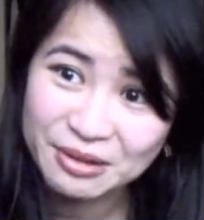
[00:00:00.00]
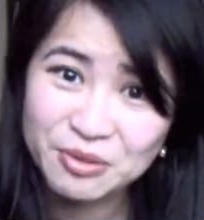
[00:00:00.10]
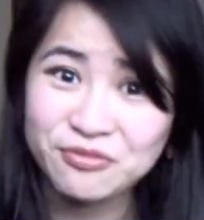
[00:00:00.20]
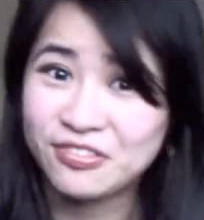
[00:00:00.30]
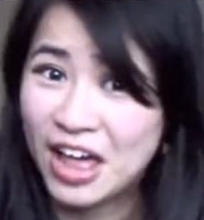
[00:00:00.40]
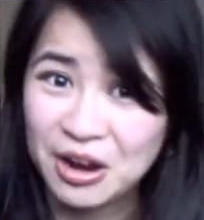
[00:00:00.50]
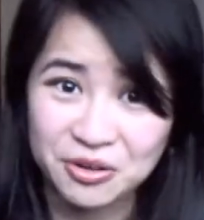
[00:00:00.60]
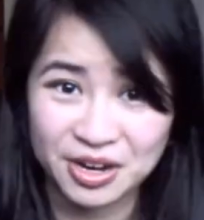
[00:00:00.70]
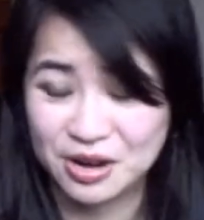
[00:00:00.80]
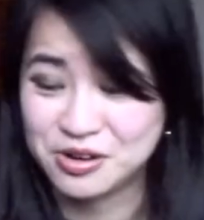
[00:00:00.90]

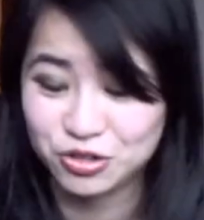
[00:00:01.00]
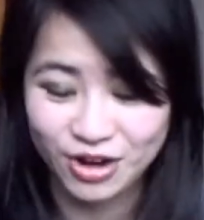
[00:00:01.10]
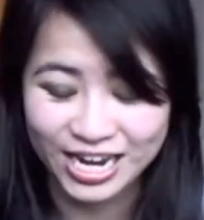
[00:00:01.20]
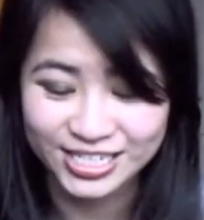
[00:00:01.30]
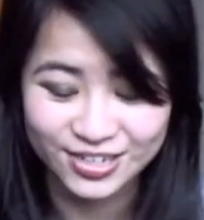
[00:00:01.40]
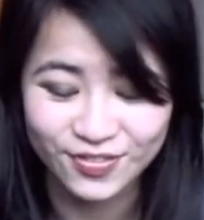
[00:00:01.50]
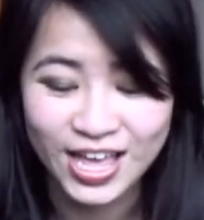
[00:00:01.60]
flattering or attractive.